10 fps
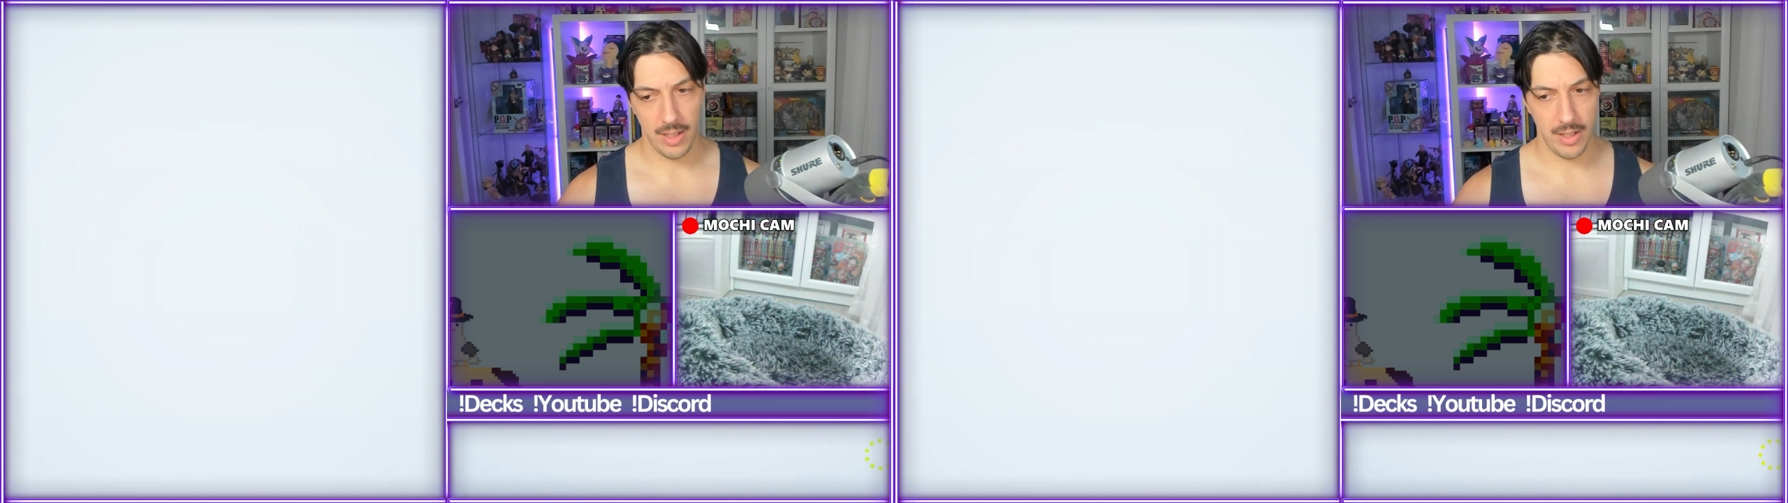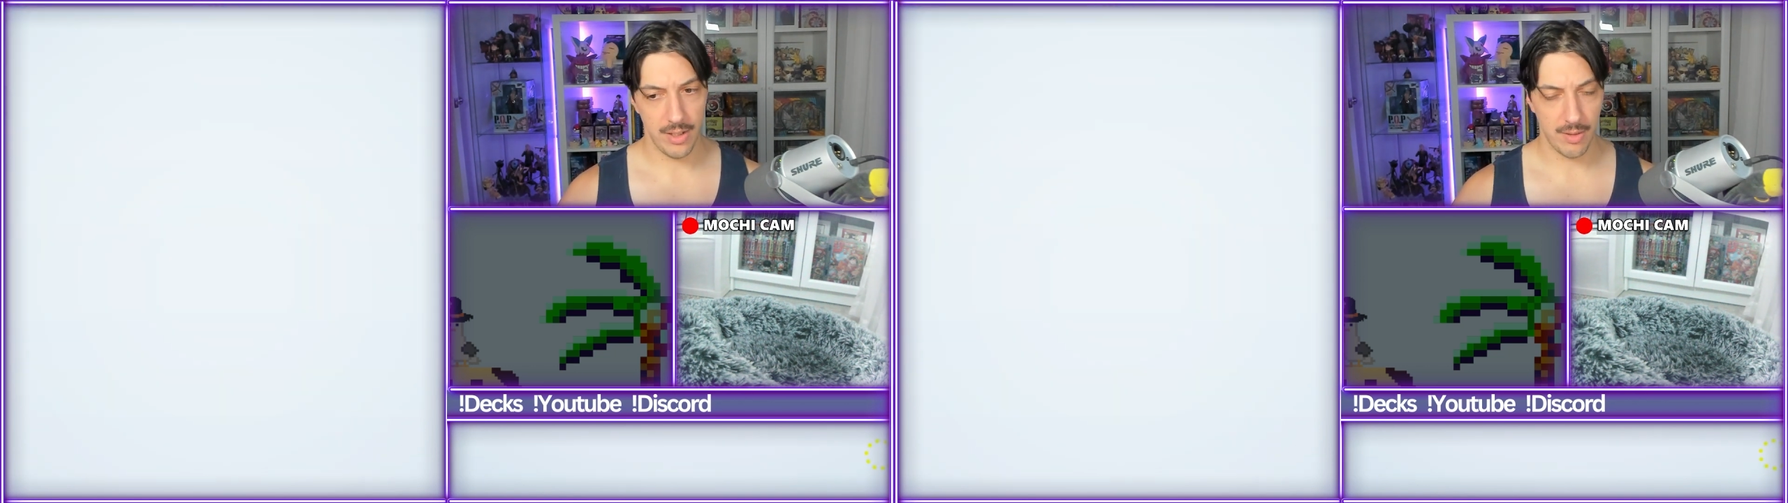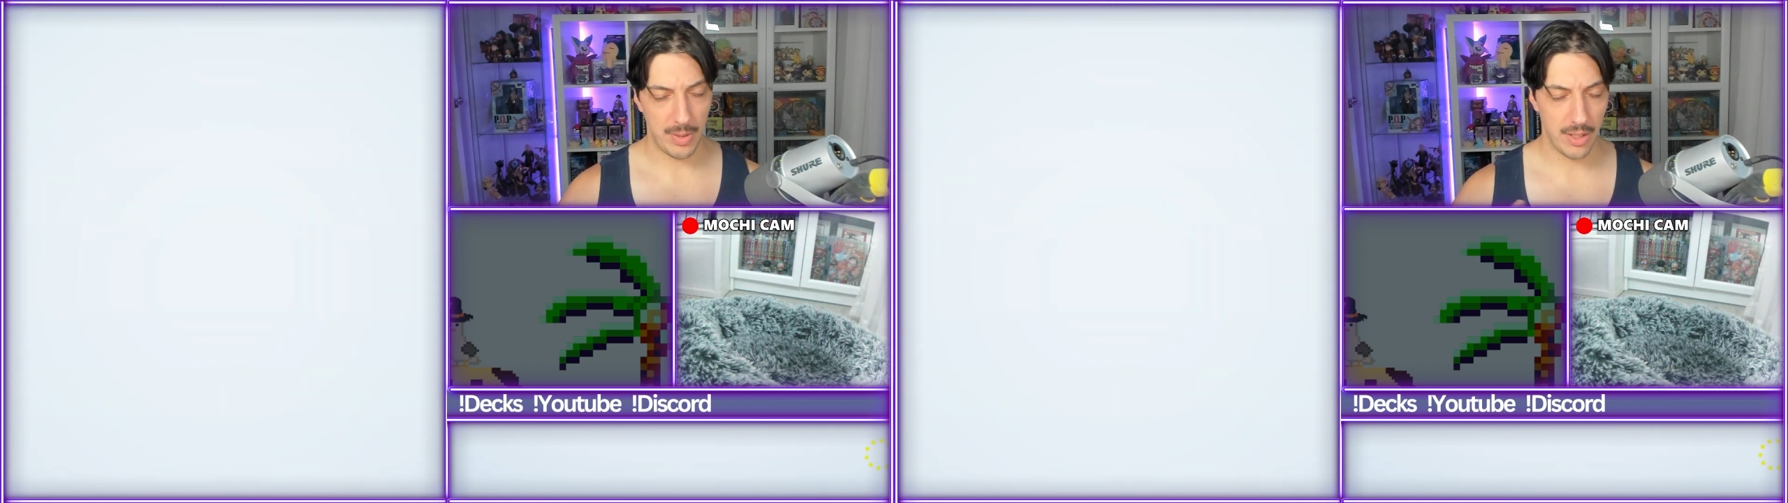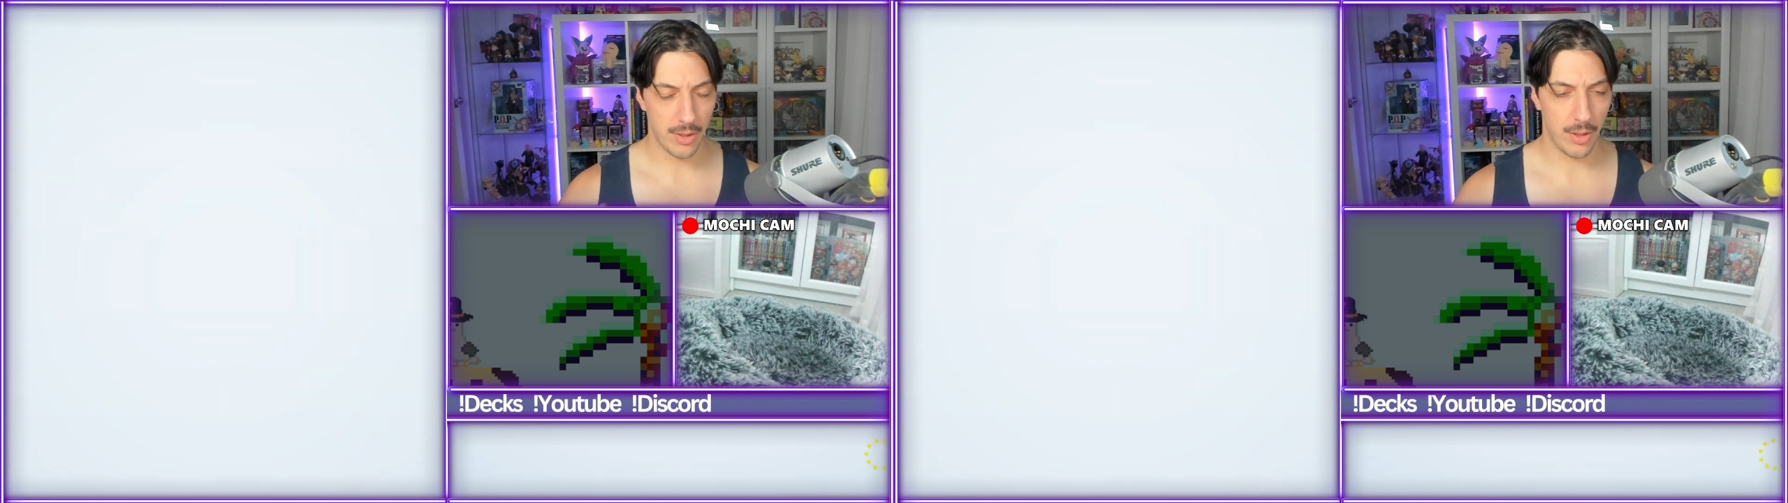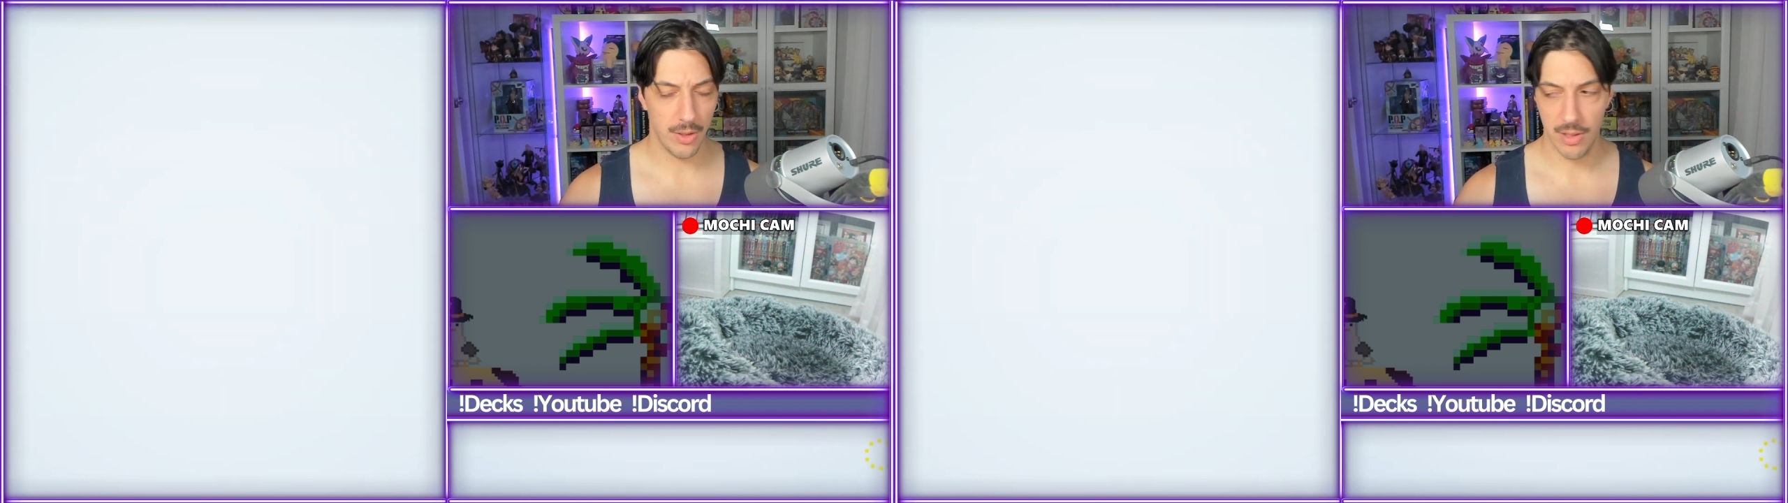is
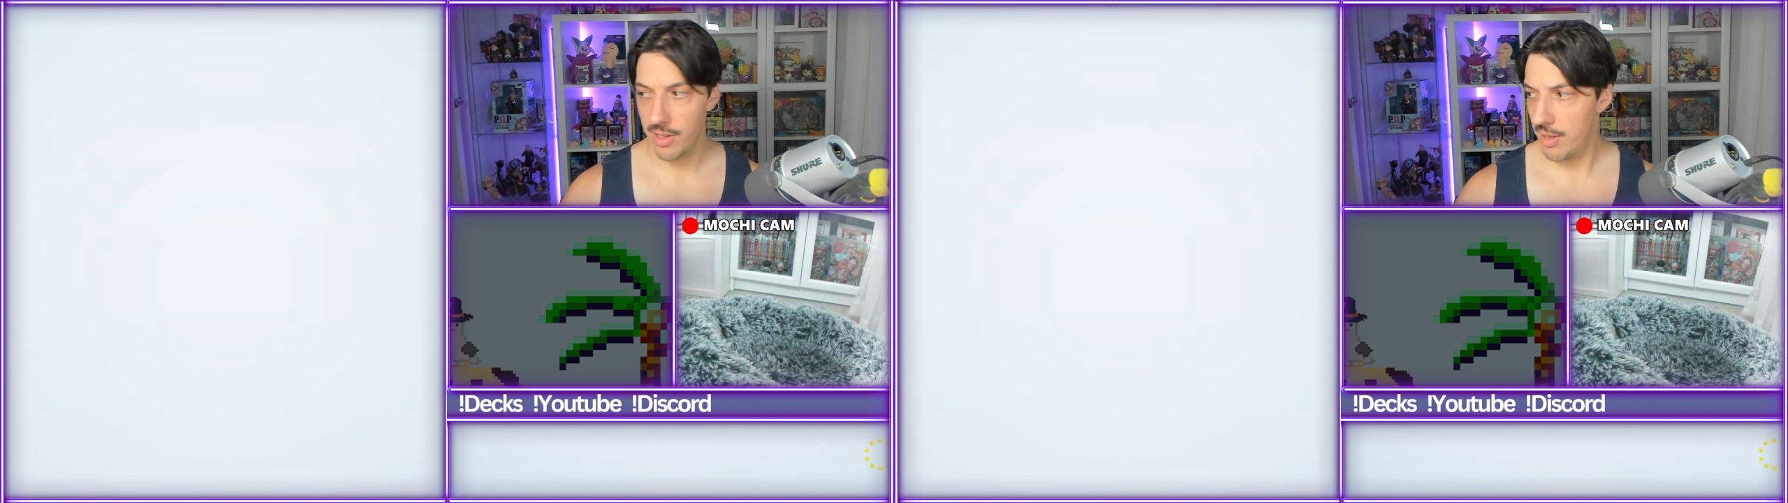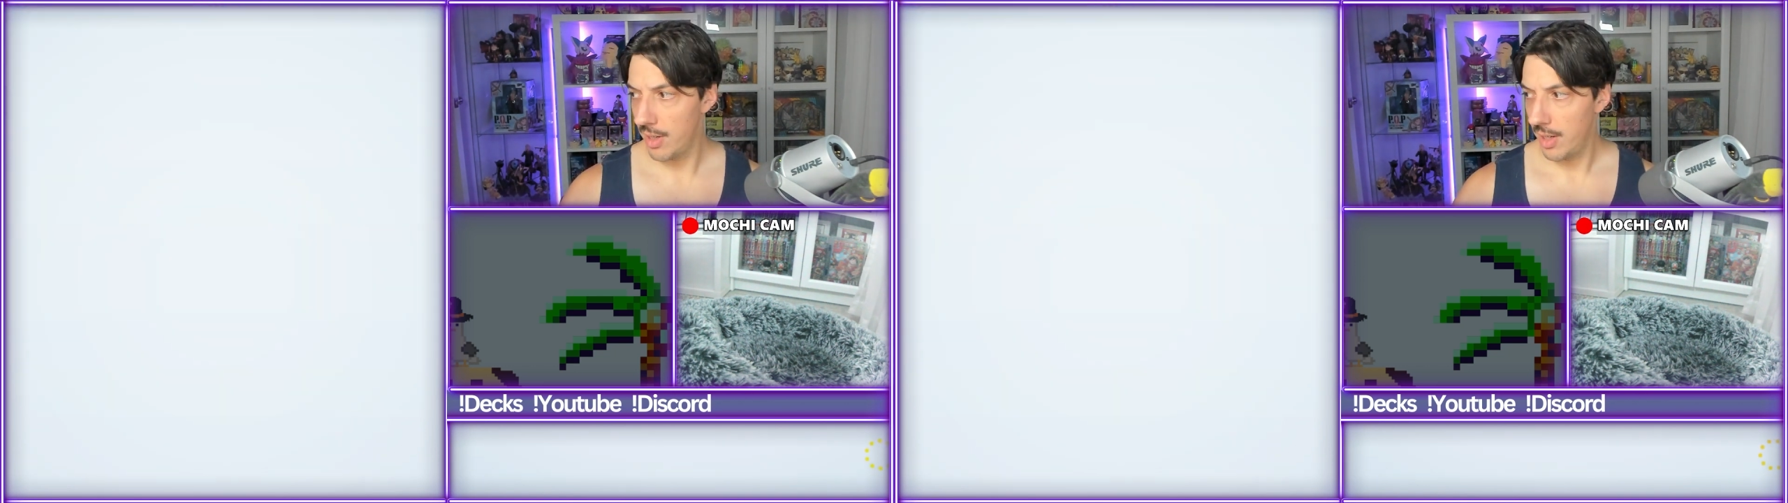because